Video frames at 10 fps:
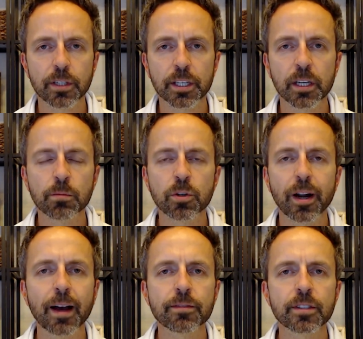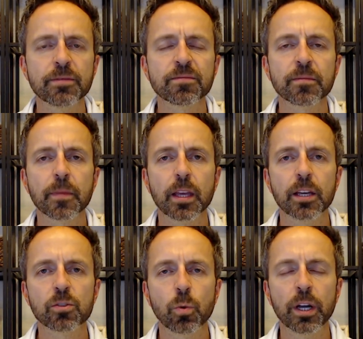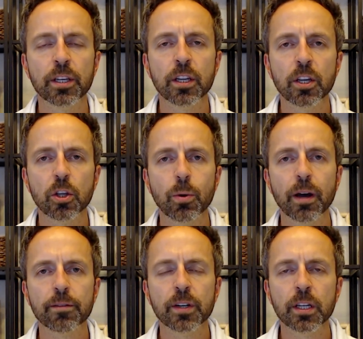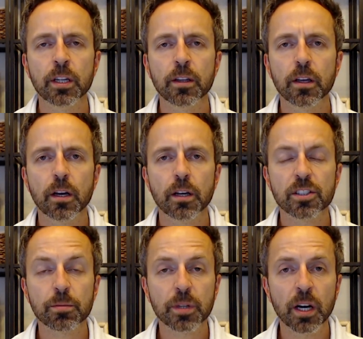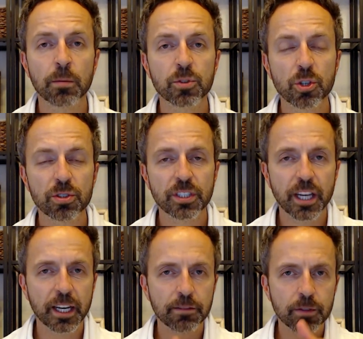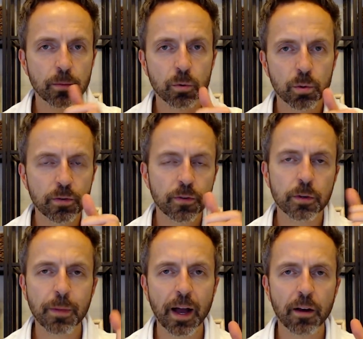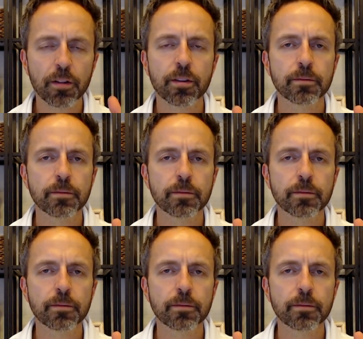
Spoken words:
And a gum graft is when you have some gums usually taken from the roof of your mouth,